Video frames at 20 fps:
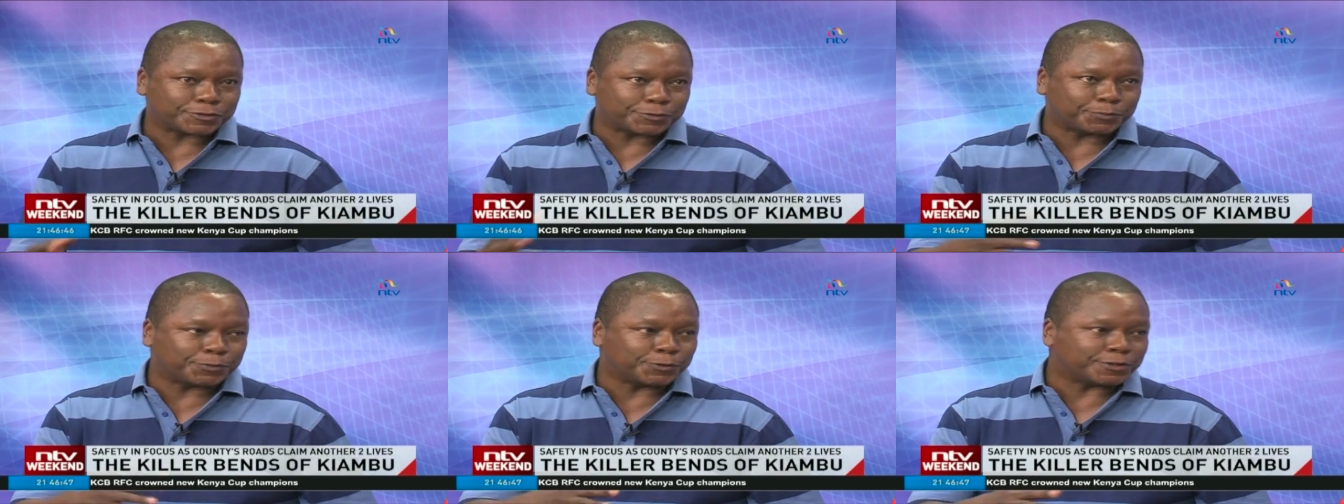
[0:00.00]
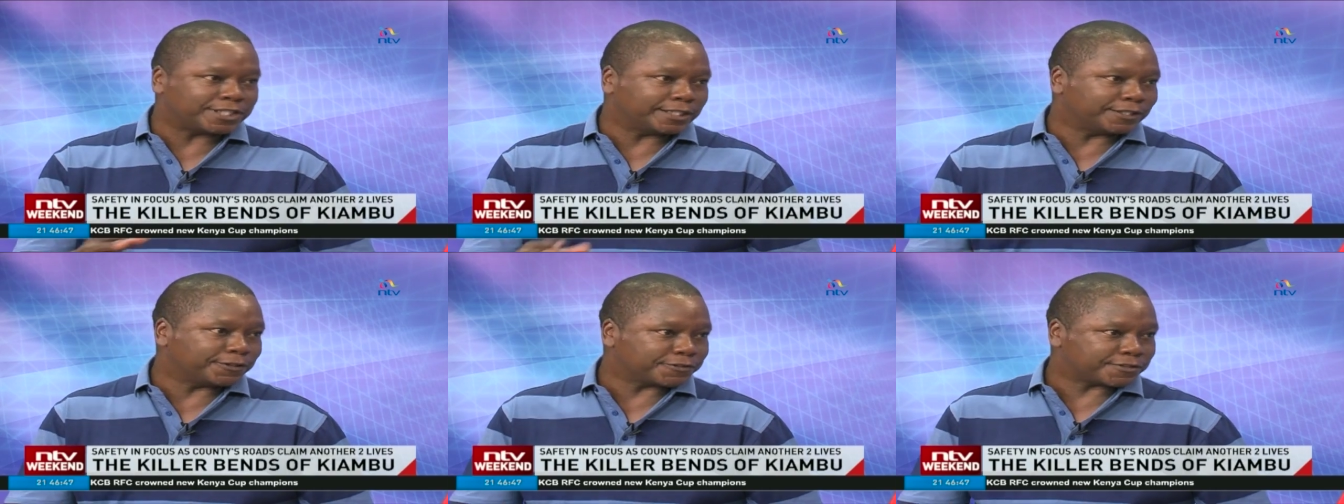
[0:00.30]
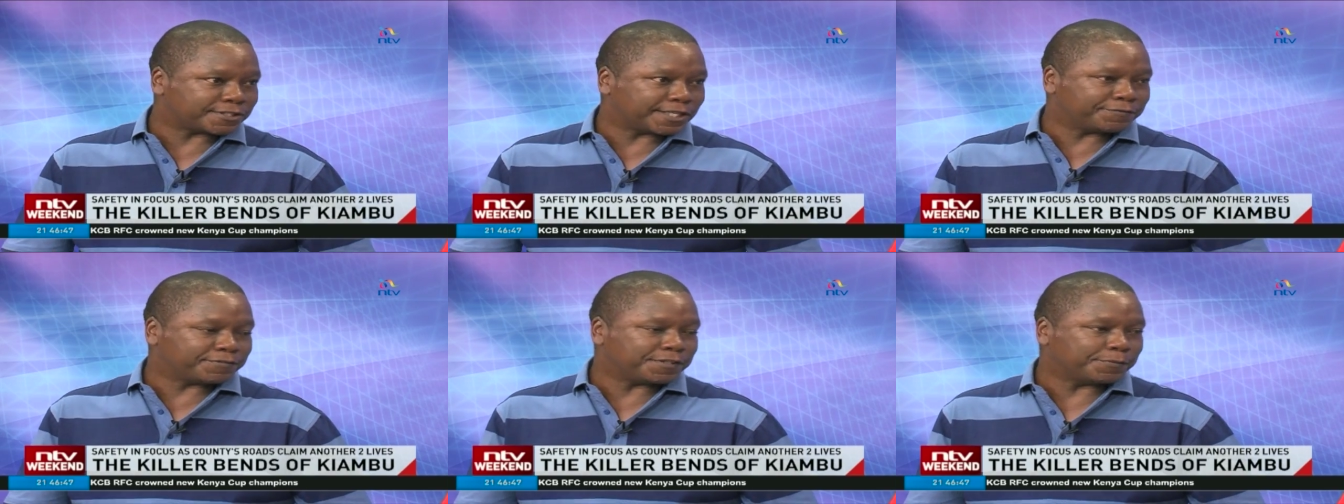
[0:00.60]
to put in
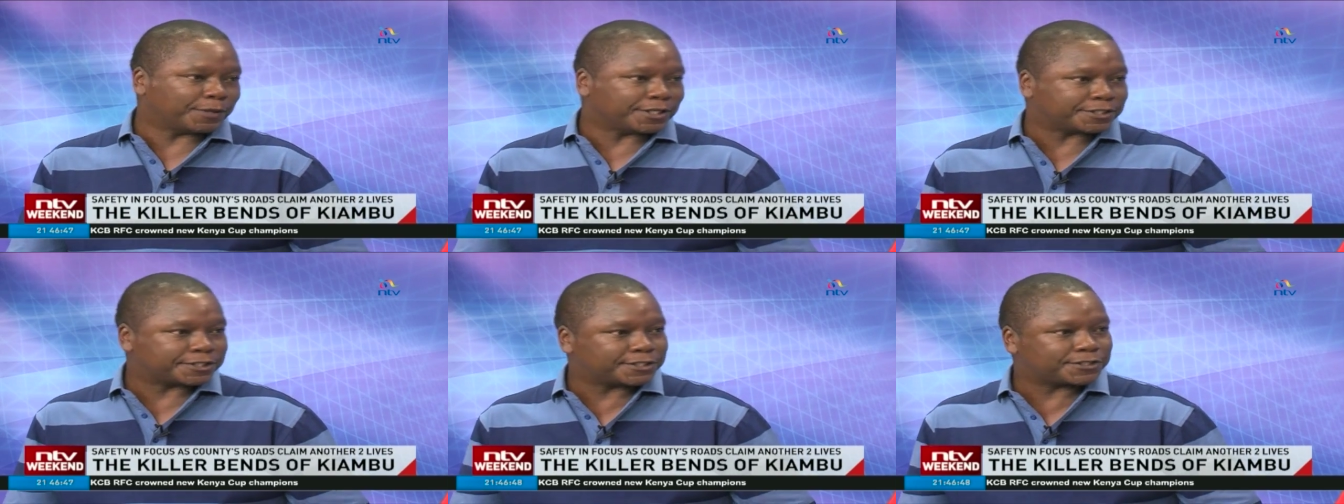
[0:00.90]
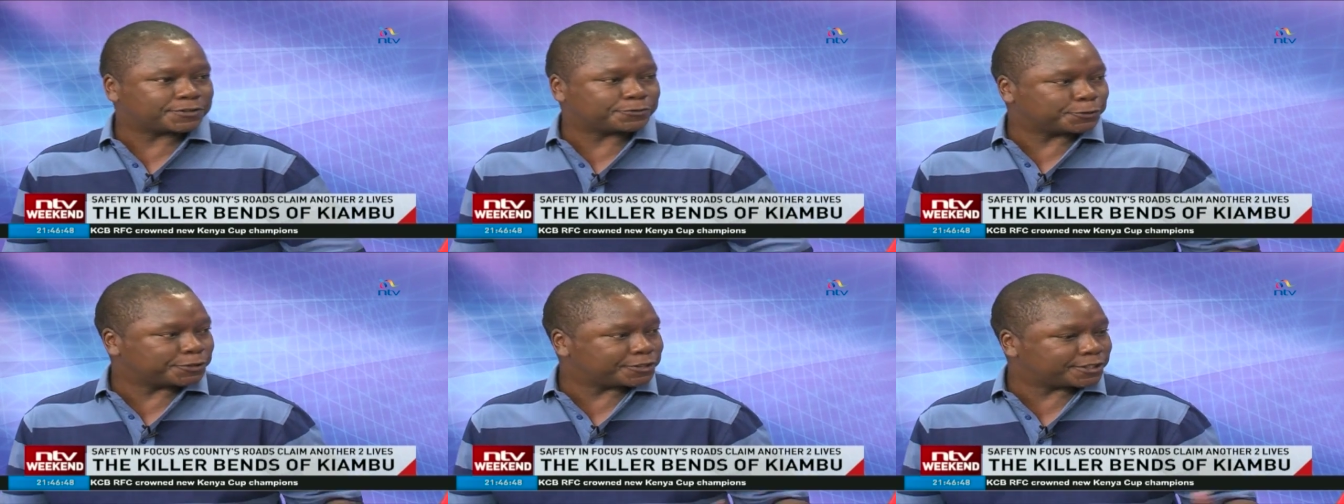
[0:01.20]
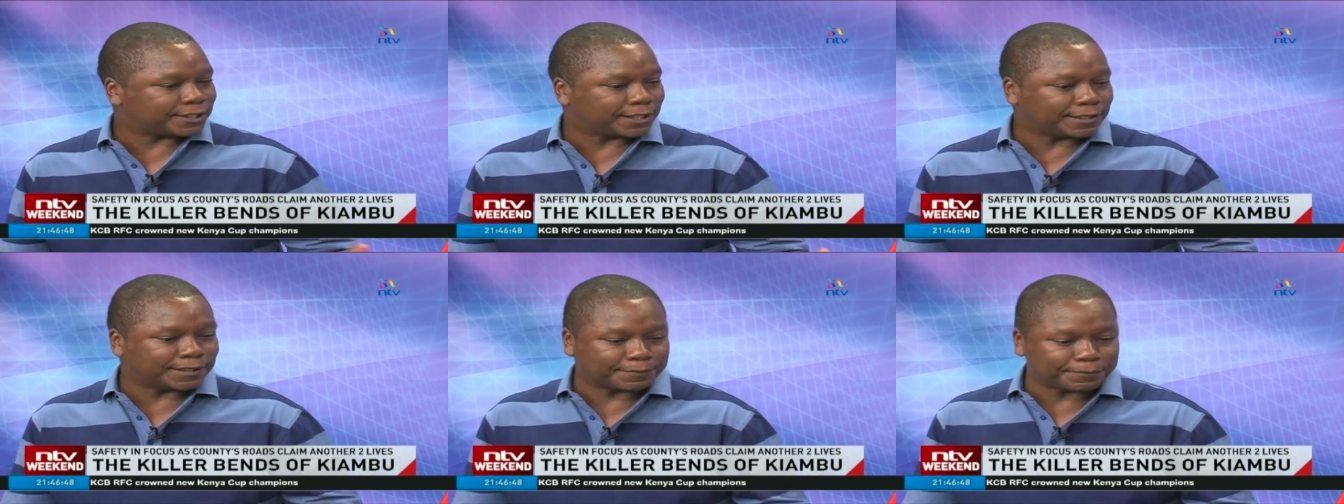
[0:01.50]
those safety measures,
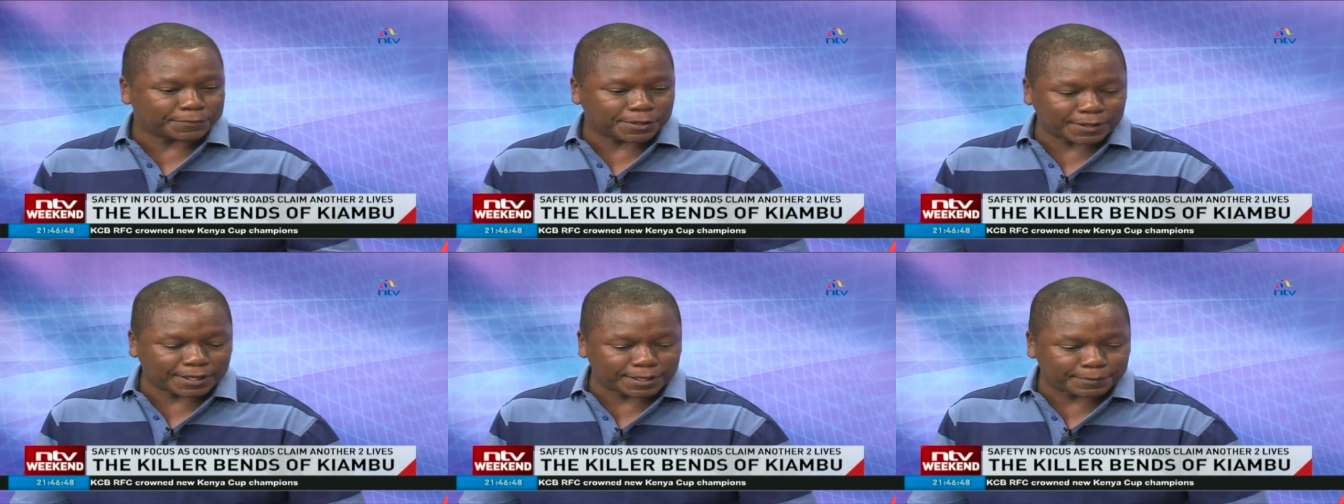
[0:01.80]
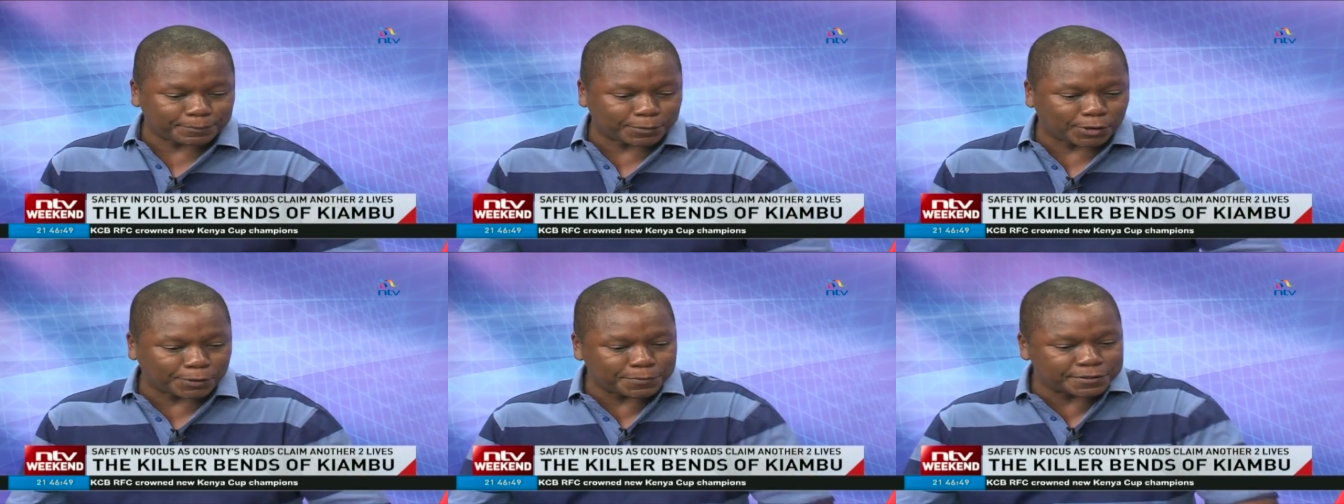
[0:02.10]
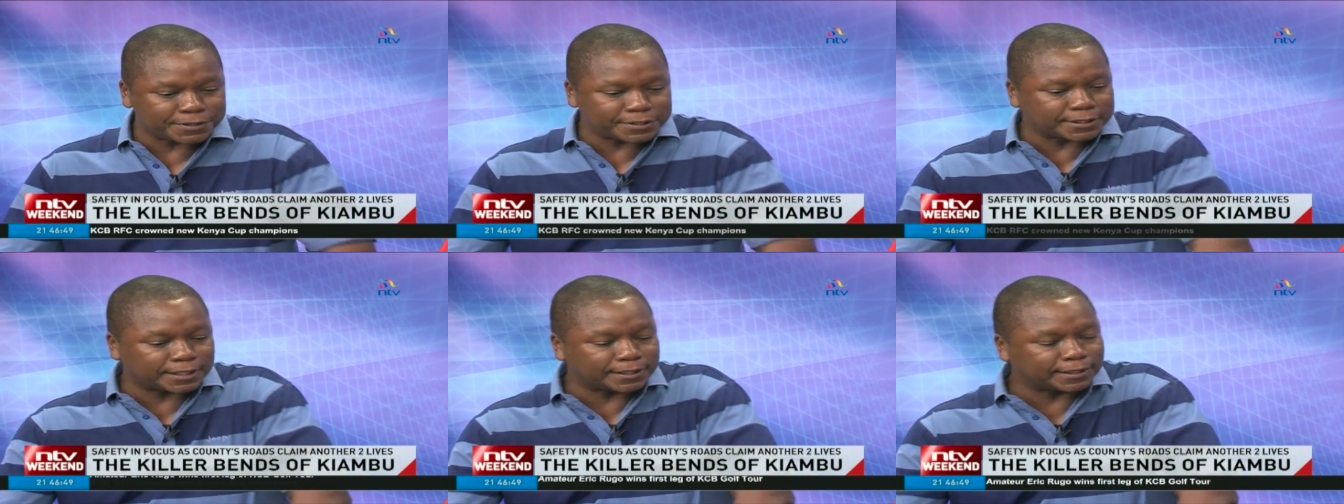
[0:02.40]
which uh, uh, Bob
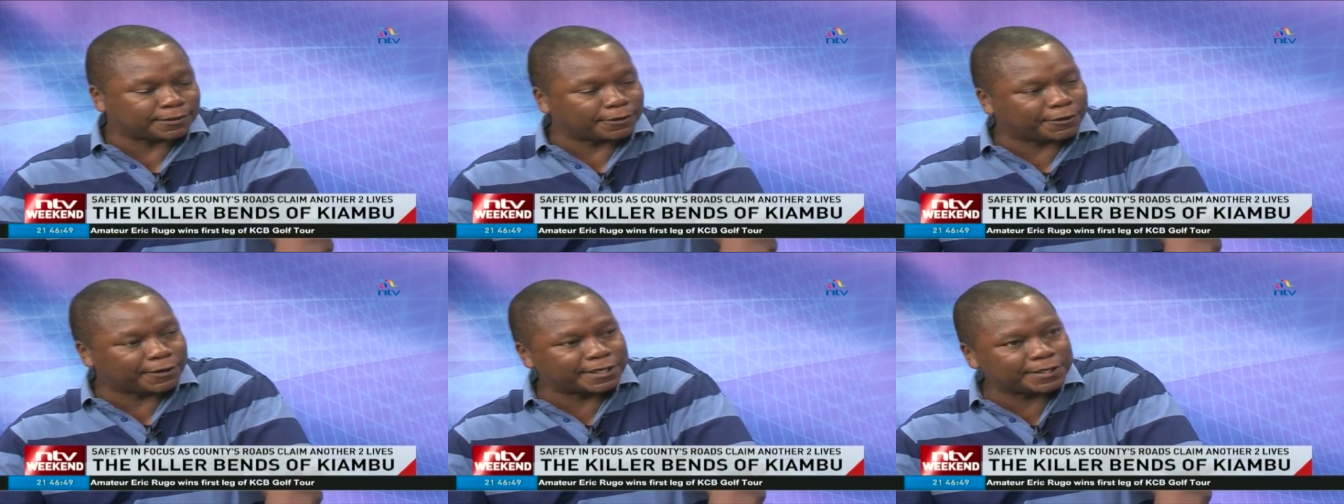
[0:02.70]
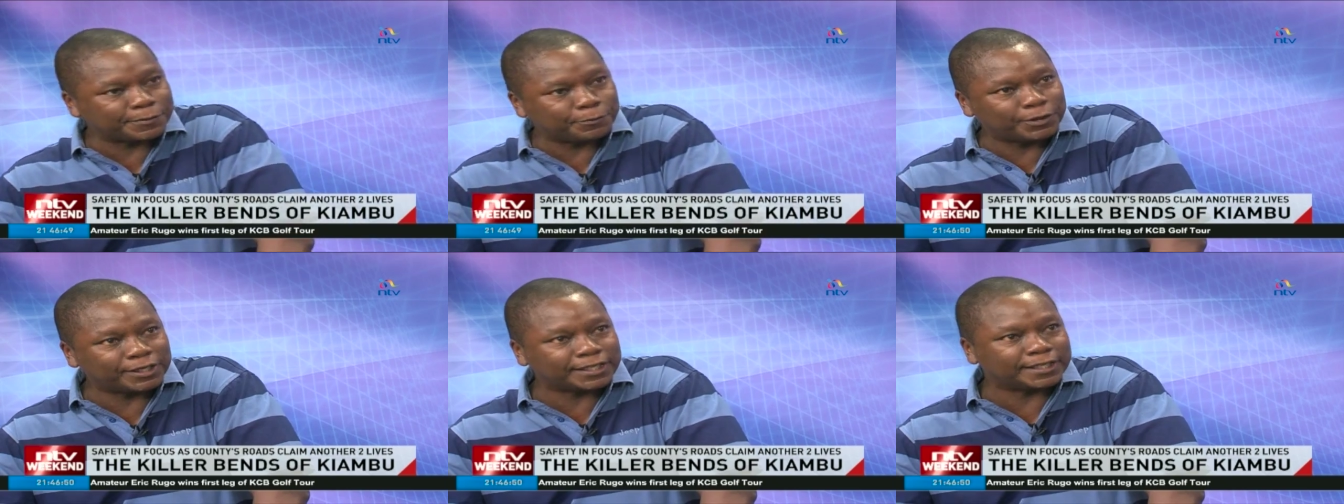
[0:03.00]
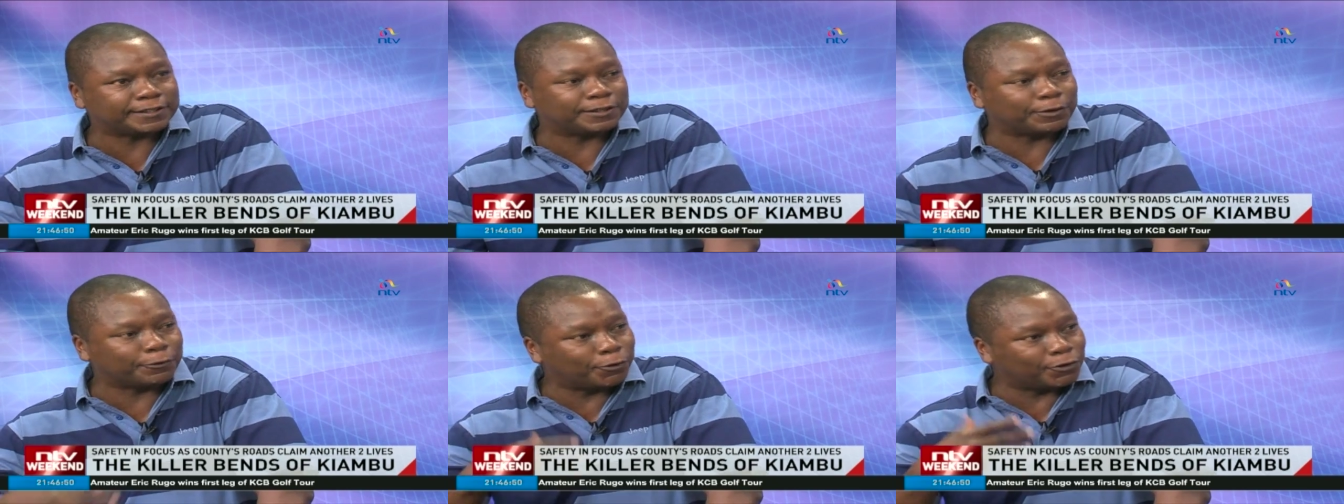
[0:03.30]
is uh, already
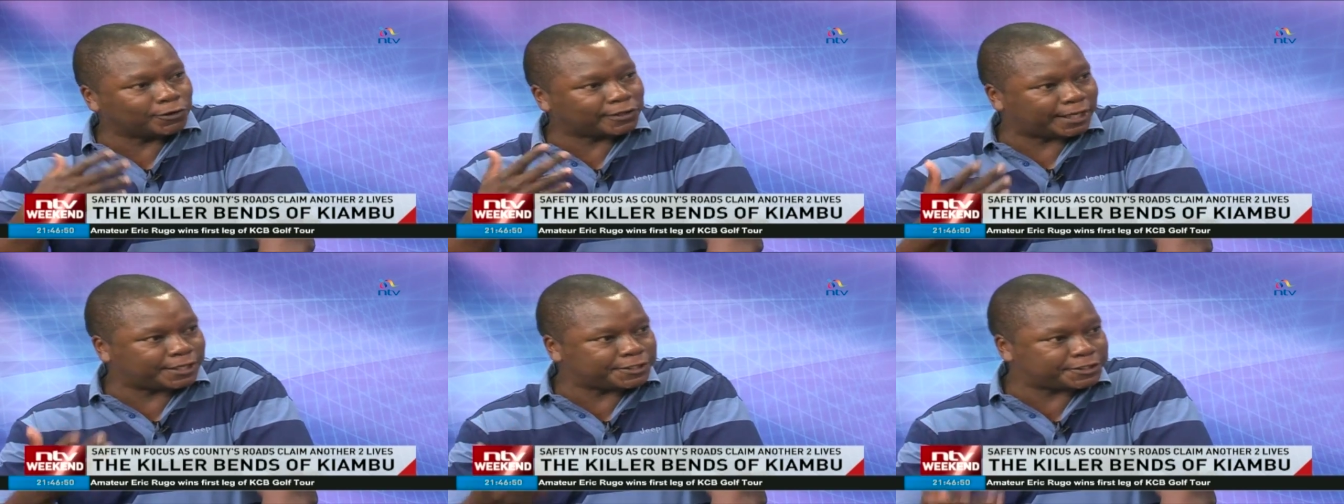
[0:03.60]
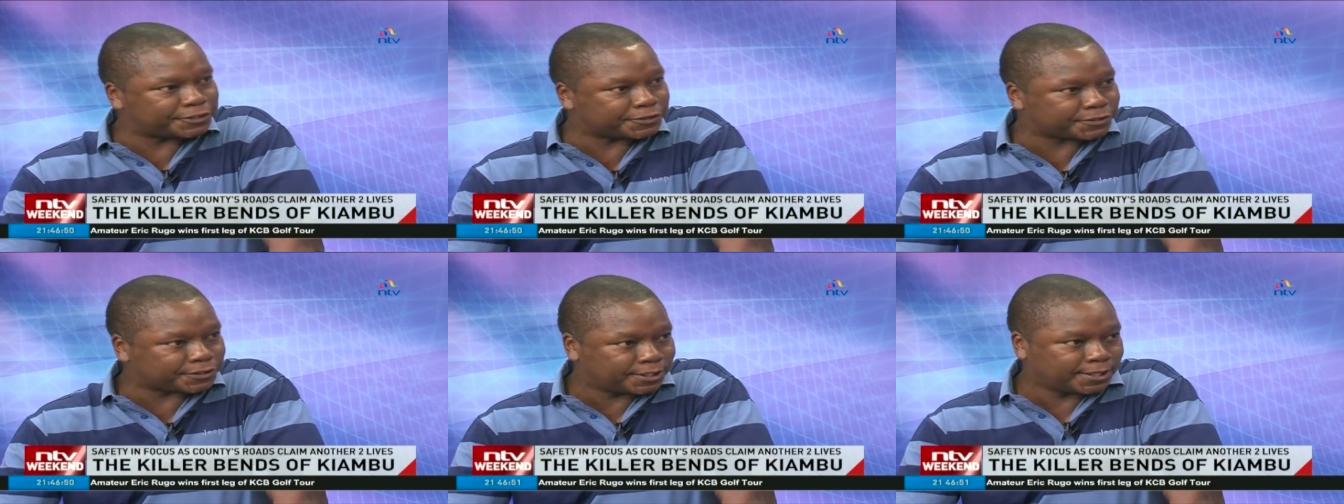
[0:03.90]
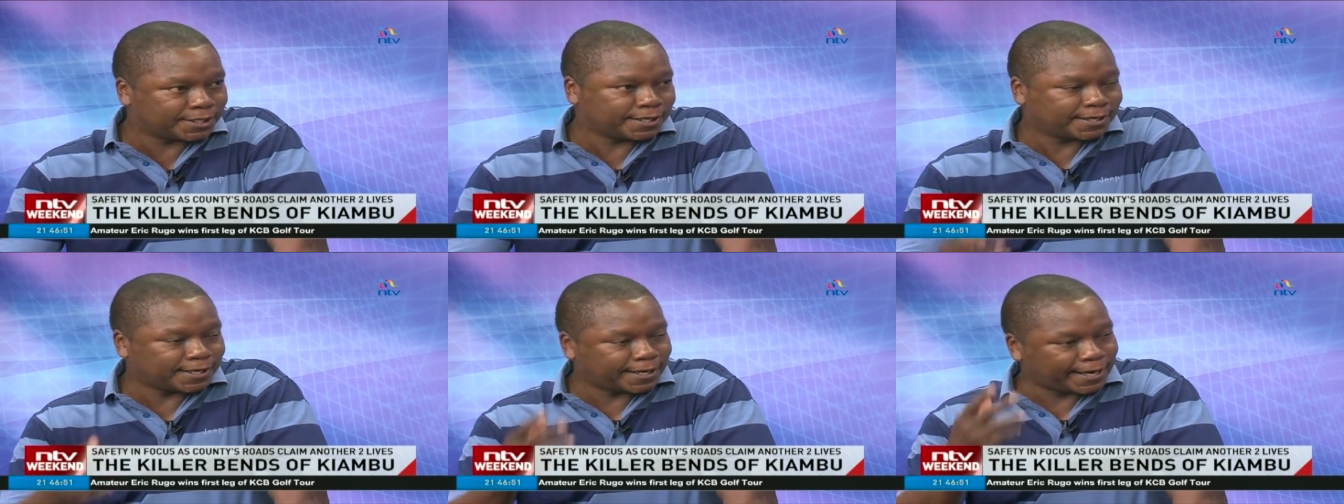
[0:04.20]
bringing, the roll cages,
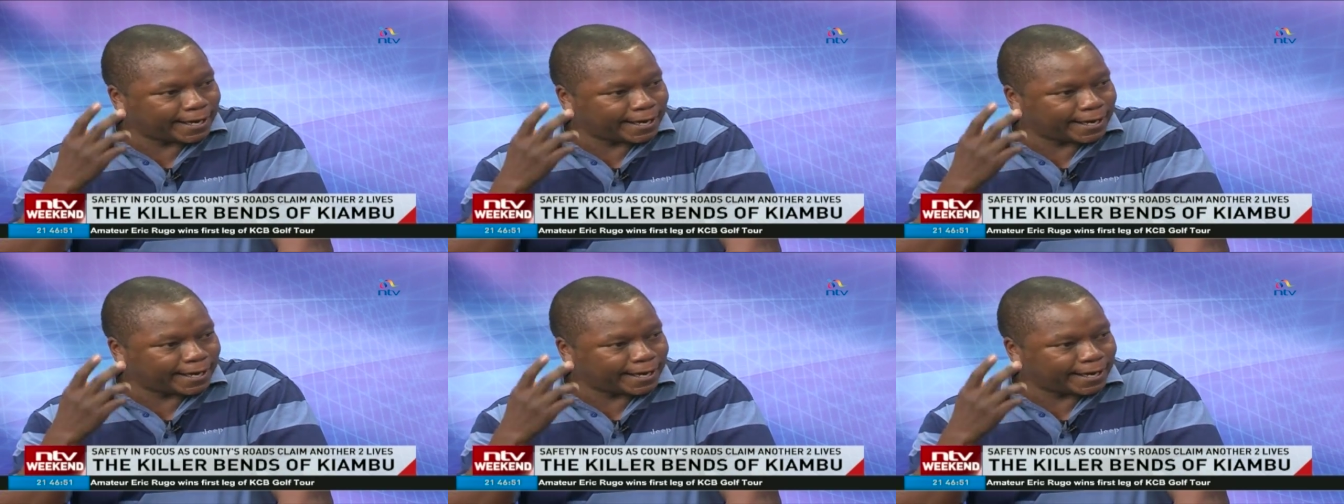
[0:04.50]
mm -hmm.